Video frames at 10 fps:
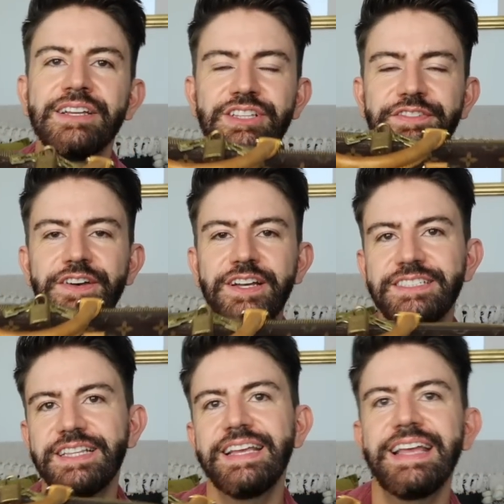So the
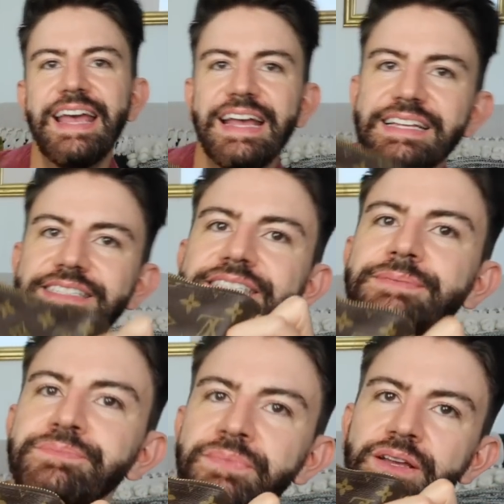first thing
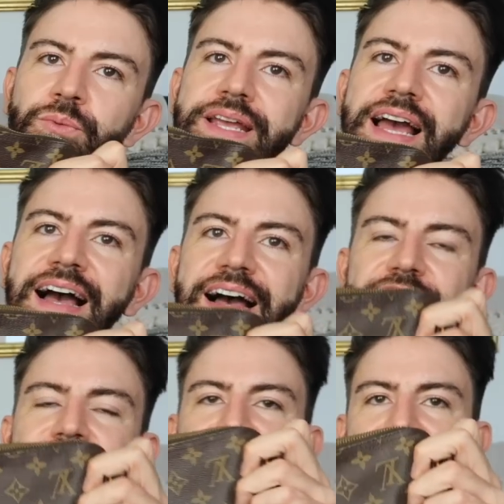is we
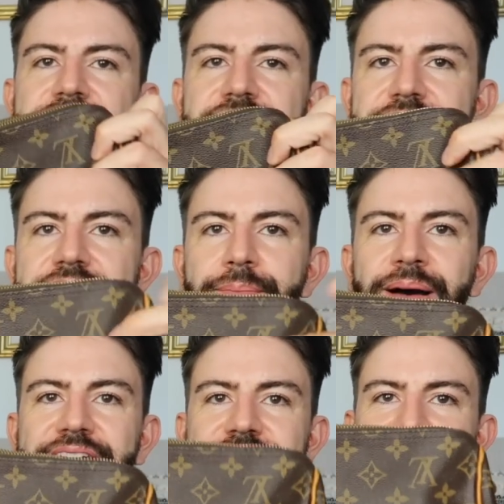have the
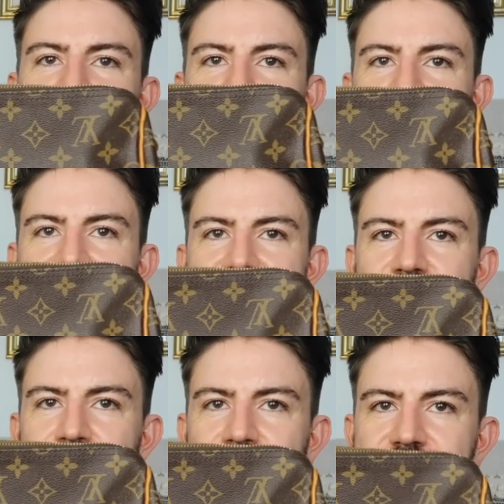pattern on here,
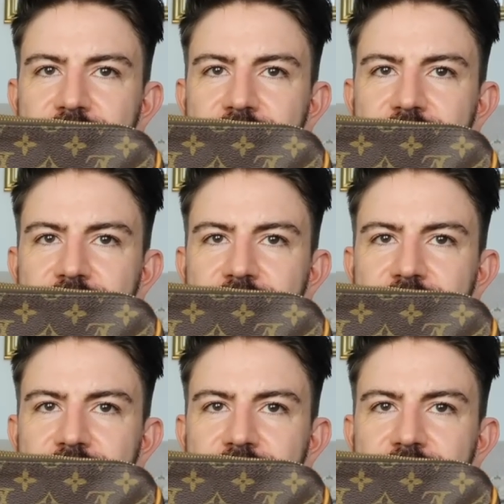don't we?